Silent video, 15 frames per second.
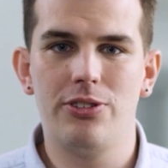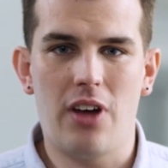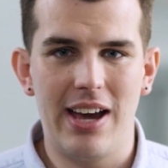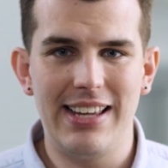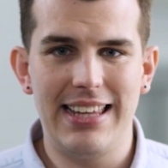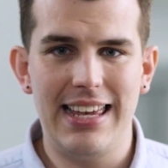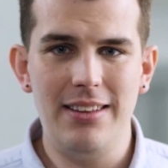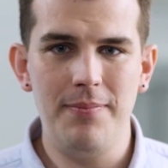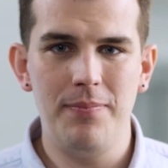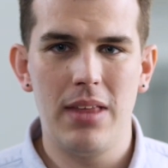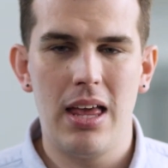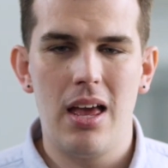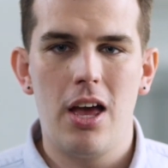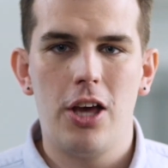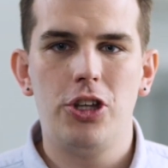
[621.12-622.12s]
sign-in,
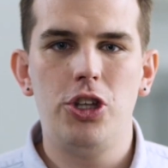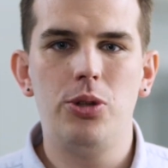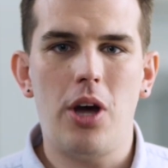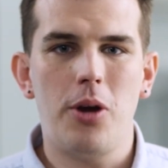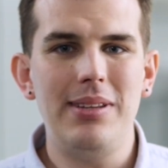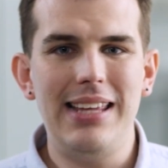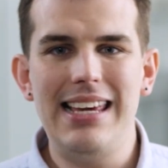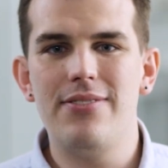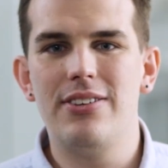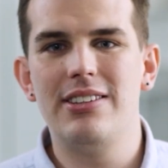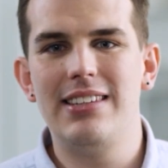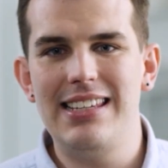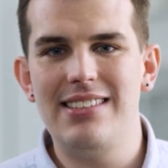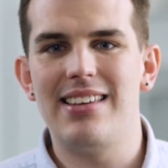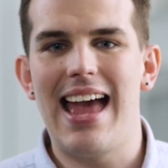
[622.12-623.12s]
you don't even
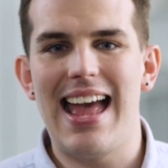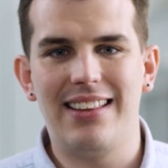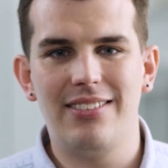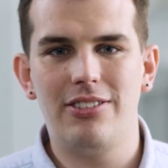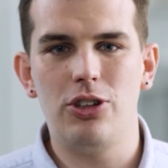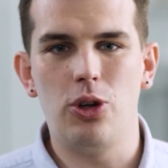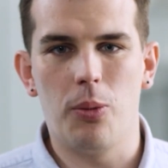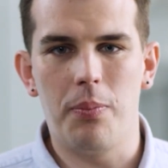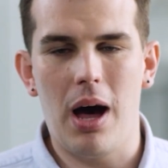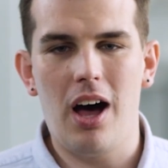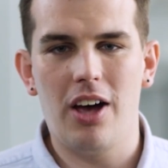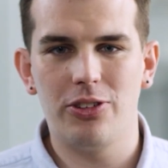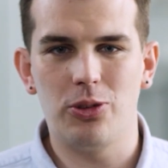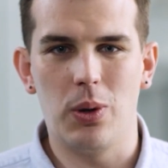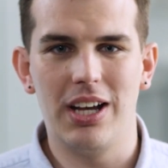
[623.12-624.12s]
need to enter your
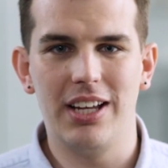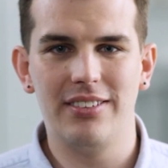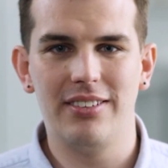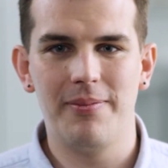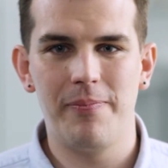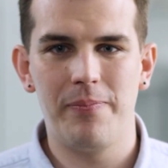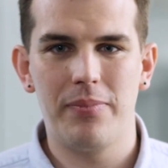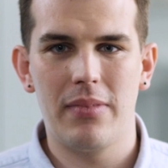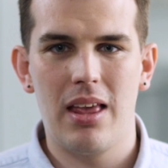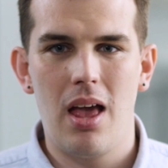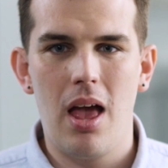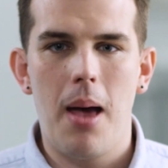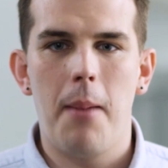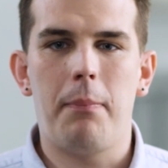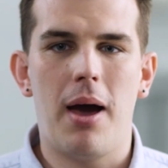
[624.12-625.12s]
password.
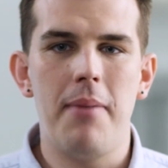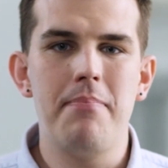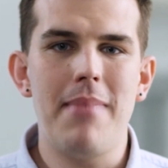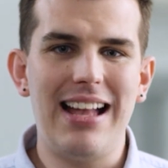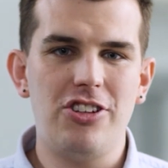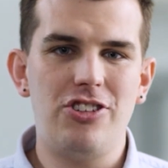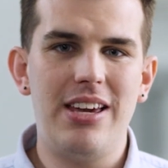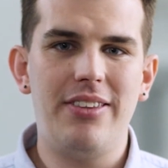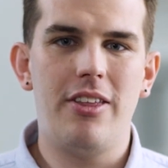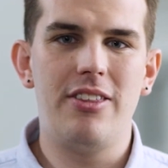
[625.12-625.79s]
By matching